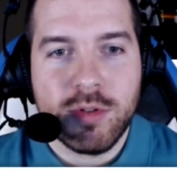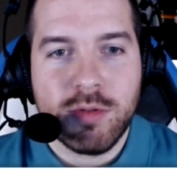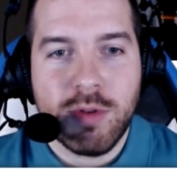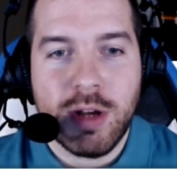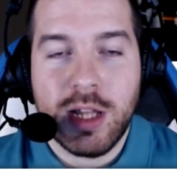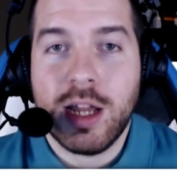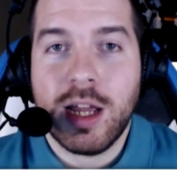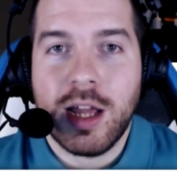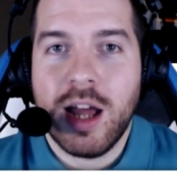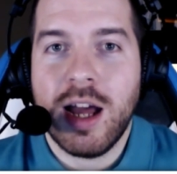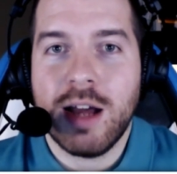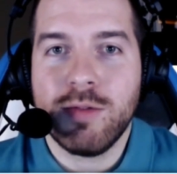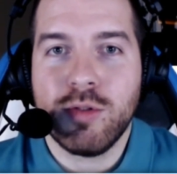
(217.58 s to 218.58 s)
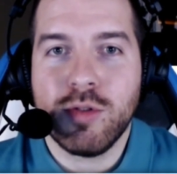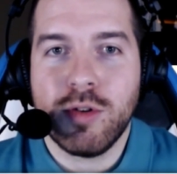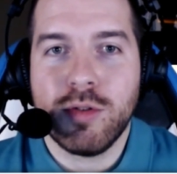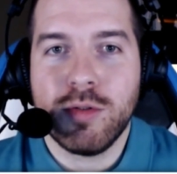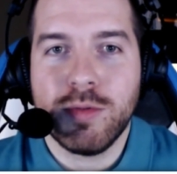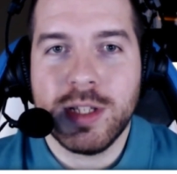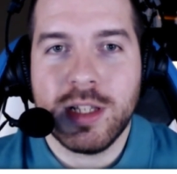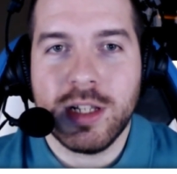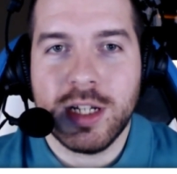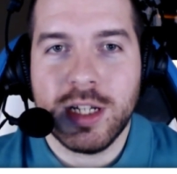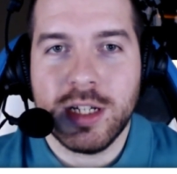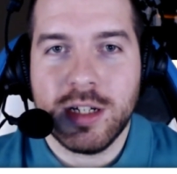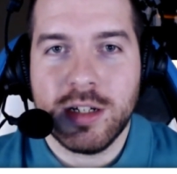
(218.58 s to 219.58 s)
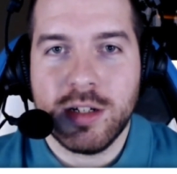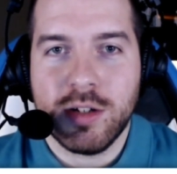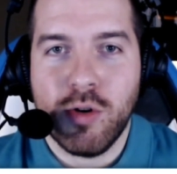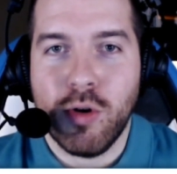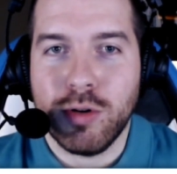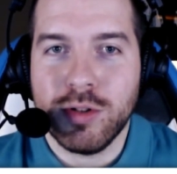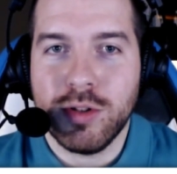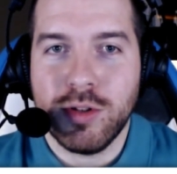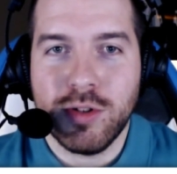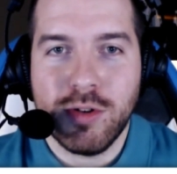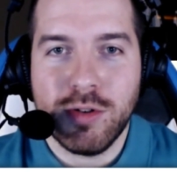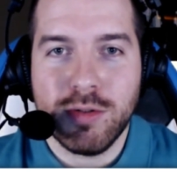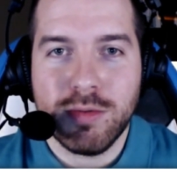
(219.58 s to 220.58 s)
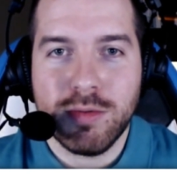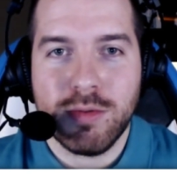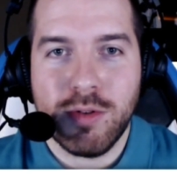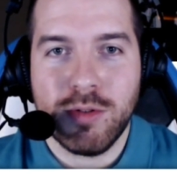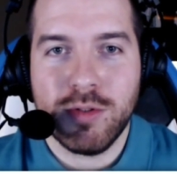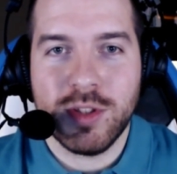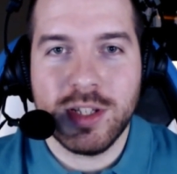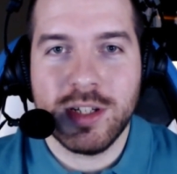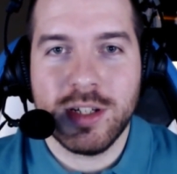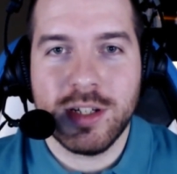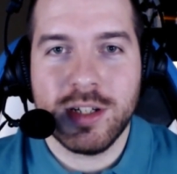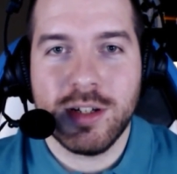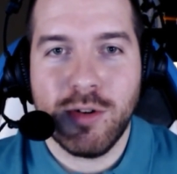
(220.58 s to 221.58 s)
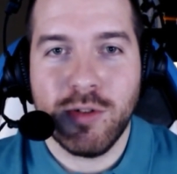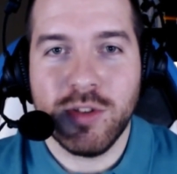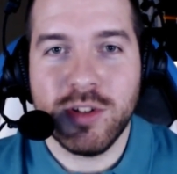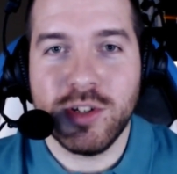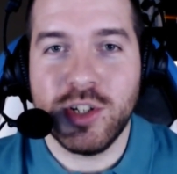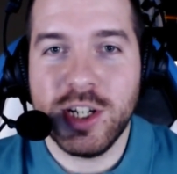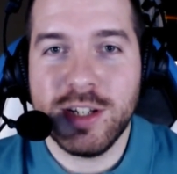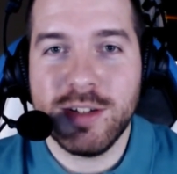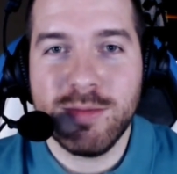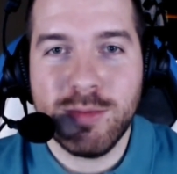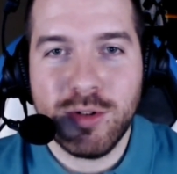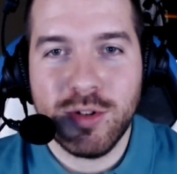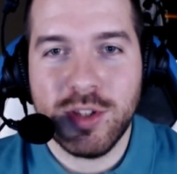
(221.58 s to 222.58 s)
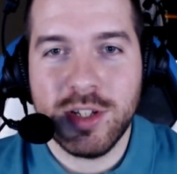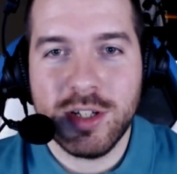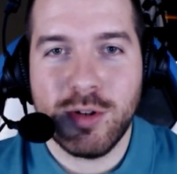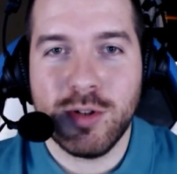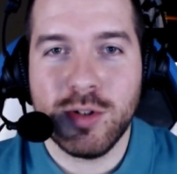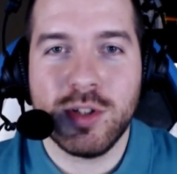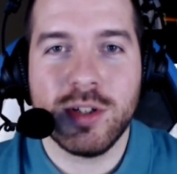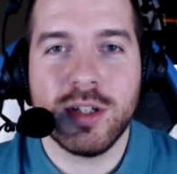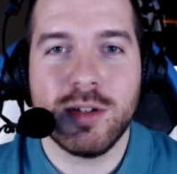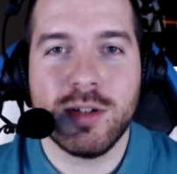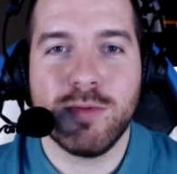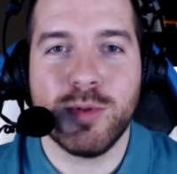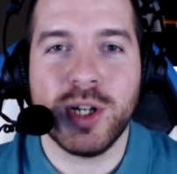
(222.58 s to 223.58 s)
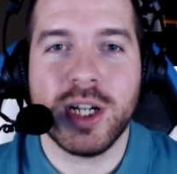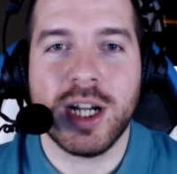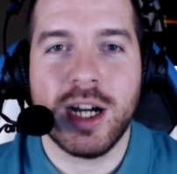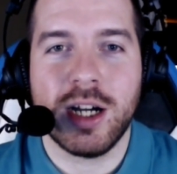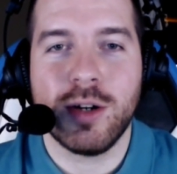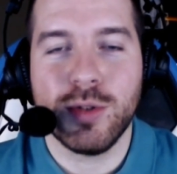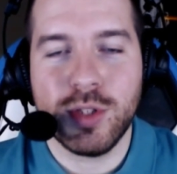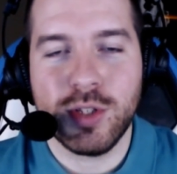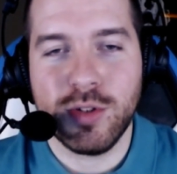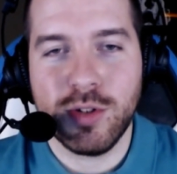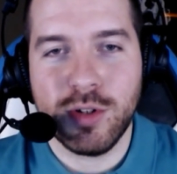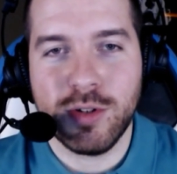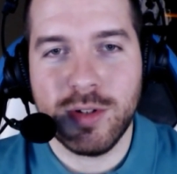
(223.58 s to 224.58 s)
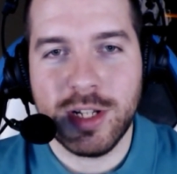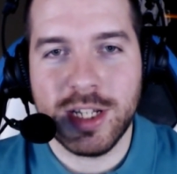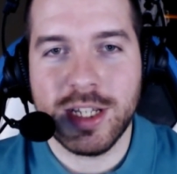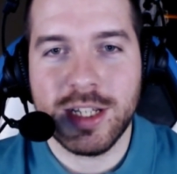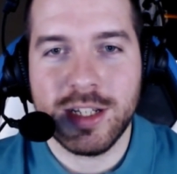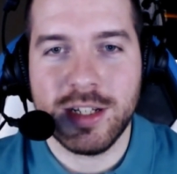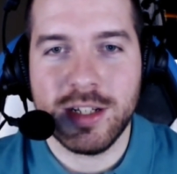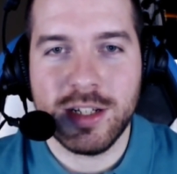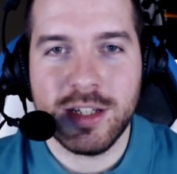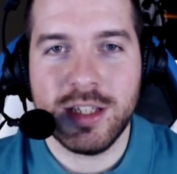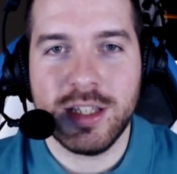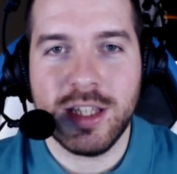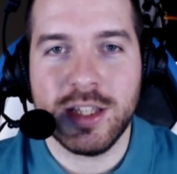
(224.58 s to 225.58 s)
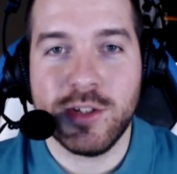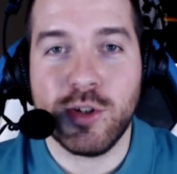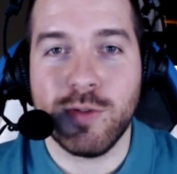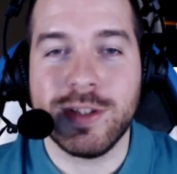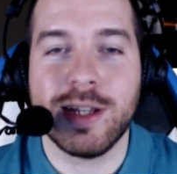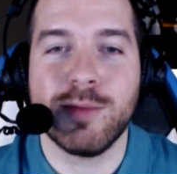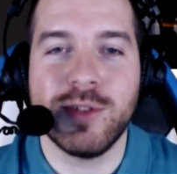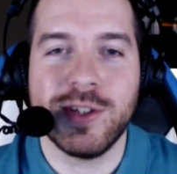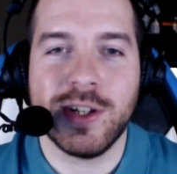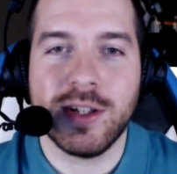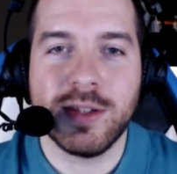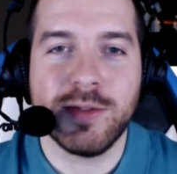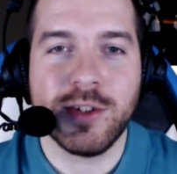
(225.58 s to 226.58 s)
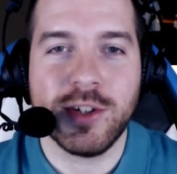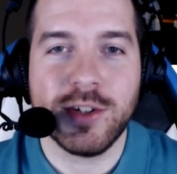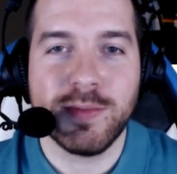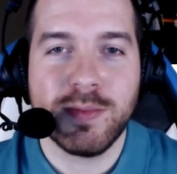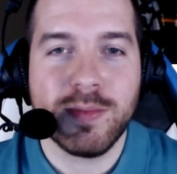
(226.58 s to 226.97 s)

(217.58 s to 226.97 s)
Well, I have to go with like Cold. All the gym, all the workouts. Like it showed some results for sure.